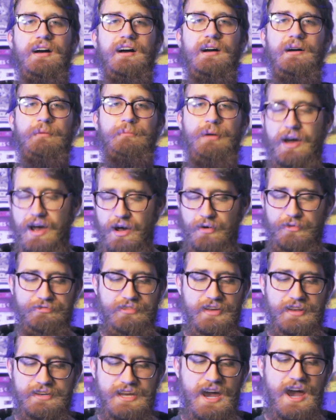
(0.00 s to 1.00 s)
about how
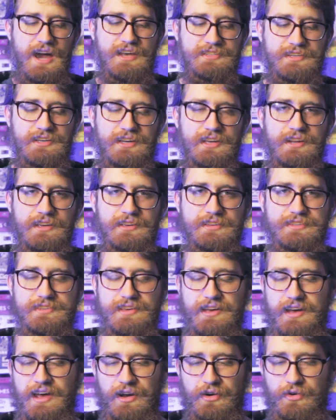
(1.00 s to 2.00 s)
fantastic it is.
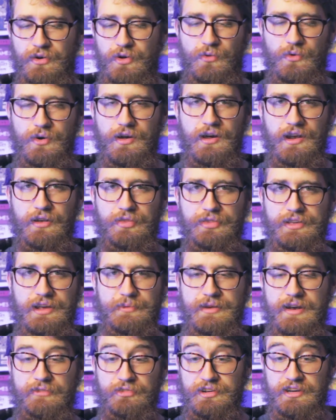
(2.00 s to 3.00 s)
I don't think I'm
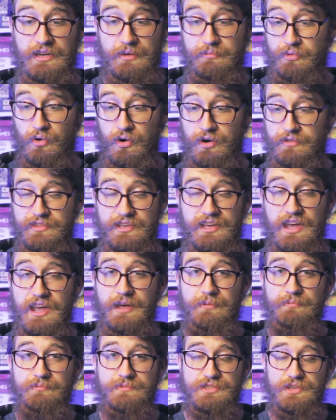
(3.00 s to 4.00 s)
ever gonna get bored of the
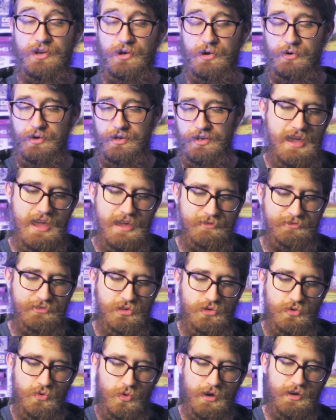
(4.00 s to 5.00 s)
game. So if
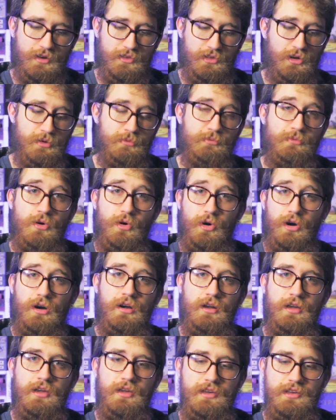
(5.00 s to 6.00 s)
you want to learn
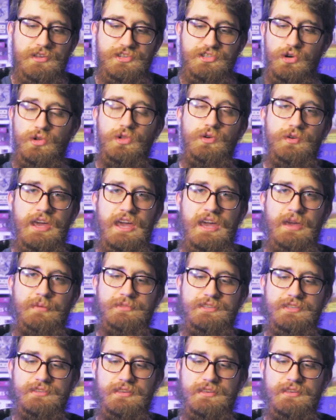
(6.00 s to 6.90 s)
more solo games,